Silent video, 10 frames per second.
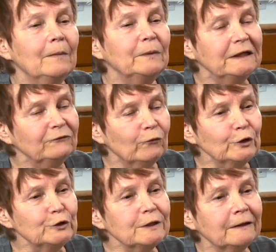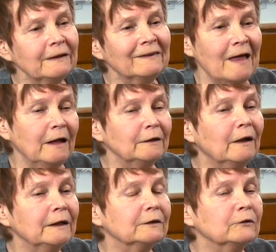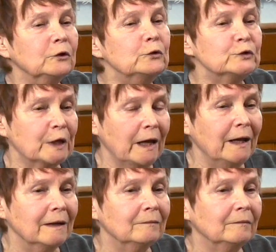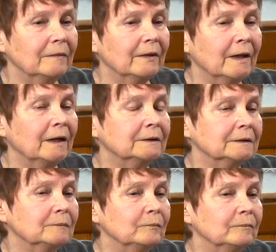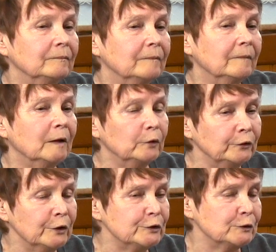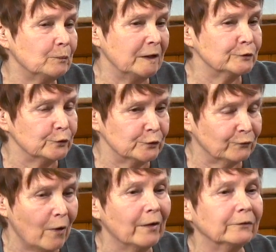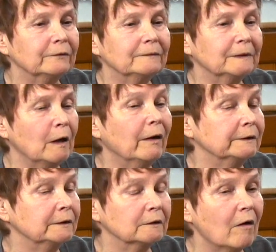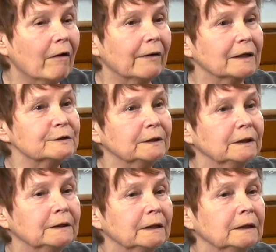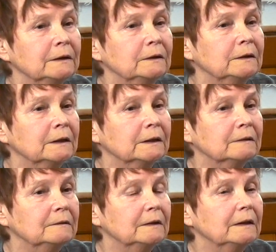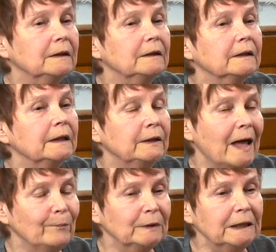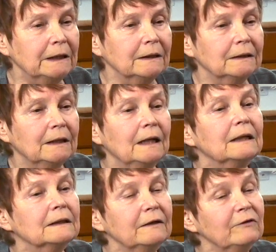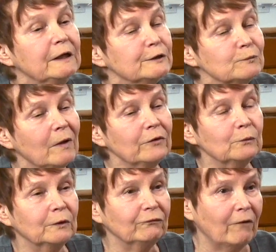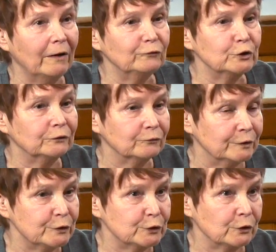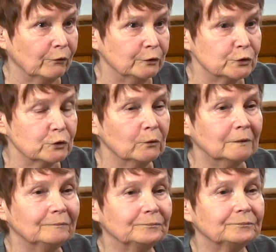But unfortunately, that night, news came that Ernest, Basil's father, died in a car accident in Napanee, leaving his mother with five children still in school.